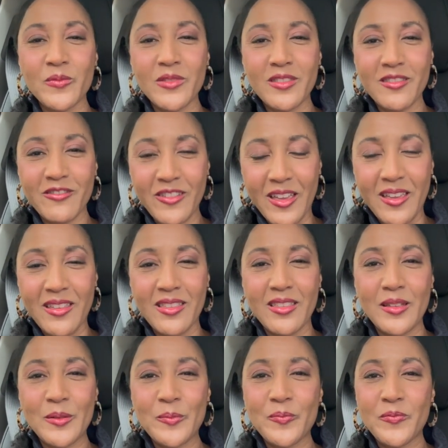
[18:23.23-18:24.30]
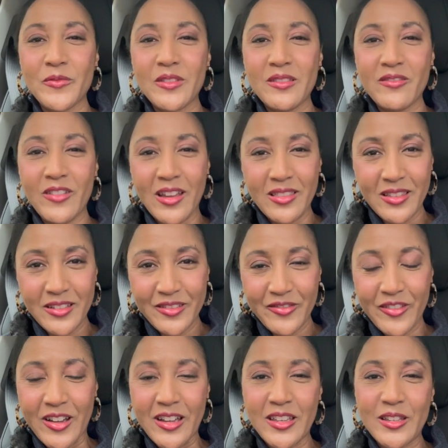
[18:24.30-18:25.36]
the faith. Fight the good
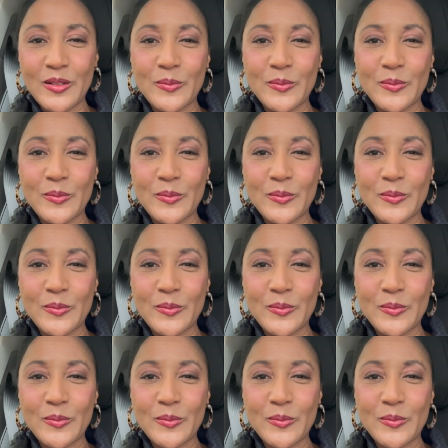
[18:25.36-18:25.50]
fight.